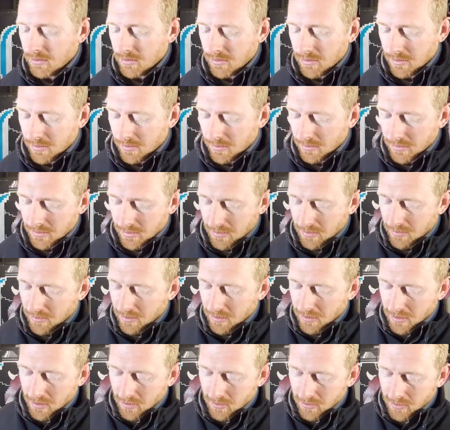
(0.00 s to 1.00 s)
This is,
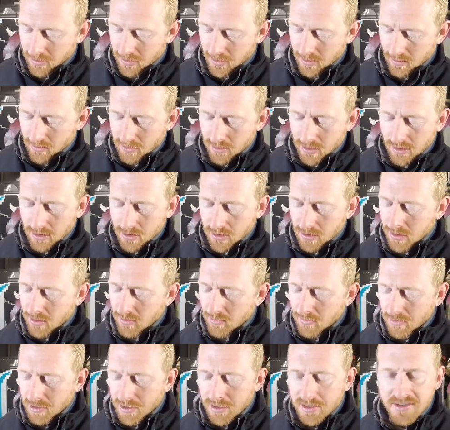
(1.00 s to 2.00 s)
do
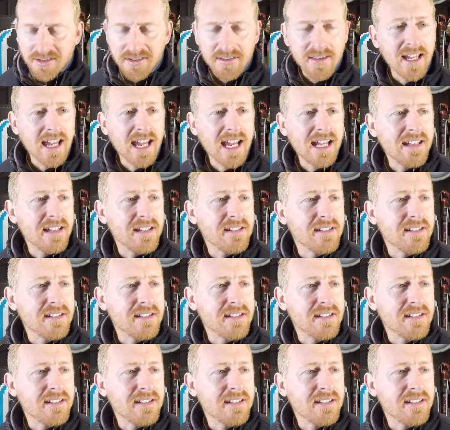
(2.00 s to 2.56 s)
you understand